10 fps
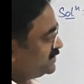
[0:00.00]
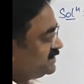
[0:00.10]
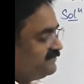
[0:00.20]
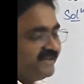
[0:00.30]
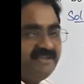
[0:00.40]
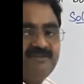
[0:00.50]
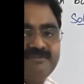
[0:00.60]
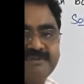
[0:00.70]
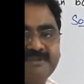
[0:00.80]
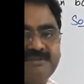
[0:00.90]
divided
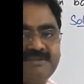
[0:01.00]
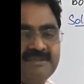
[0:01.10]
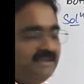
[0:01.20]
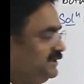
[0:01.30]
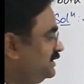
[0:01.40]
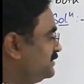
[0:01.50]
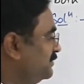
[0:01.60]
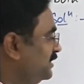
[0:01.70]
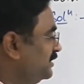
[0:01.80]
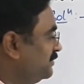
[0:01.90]
over here, it is
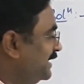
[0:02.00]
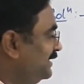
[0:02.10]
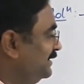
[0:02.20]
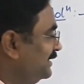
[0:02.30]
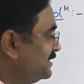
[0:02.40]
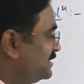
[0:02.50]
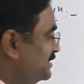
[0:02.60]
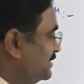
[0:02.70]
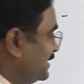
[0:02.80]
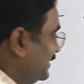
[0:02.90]
multiplied in this
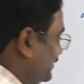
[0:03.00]
side.